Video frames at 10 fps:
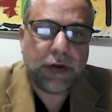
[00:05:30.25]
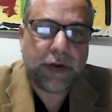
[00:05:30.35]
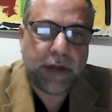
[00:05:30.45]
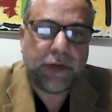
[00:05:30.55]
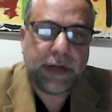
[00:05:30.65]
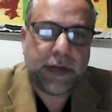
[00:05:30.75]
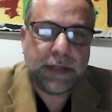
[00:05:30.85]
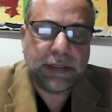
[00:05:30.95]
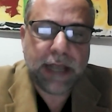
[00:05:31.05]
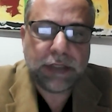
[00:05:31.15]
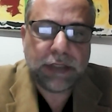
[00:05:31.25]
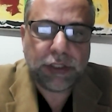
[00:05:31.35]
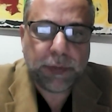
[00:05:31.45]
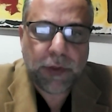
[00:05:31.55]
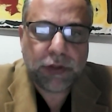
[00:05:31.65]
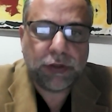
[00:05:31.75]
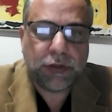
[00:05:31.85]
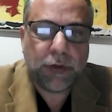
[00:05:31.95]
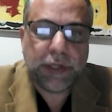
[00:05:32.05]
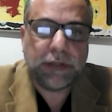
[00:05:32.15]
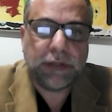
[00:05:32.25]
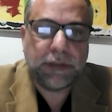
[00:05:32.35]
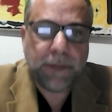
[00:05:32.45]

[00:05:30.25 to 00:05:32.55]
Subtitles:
reference as a response to need,